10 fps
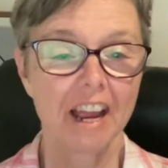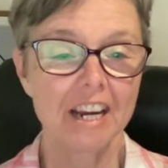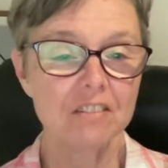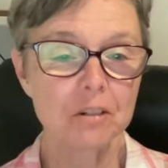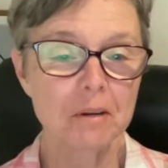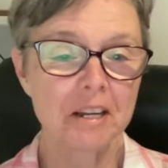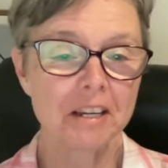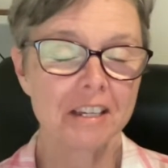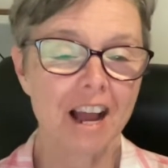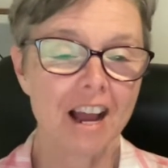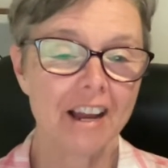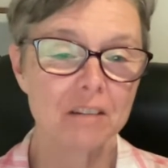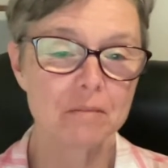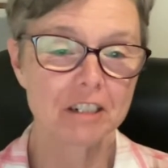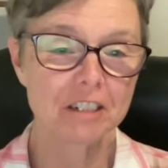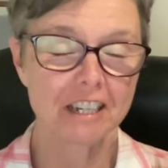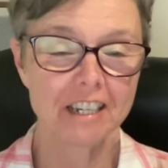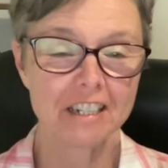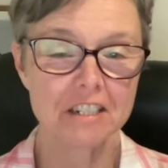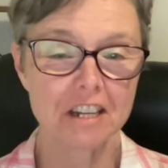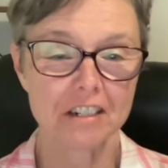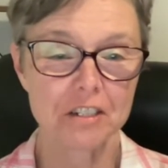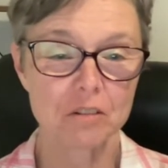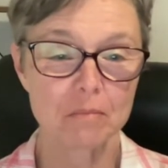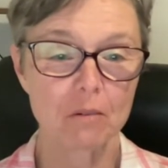Hey everyone, I am here tonight to talk to you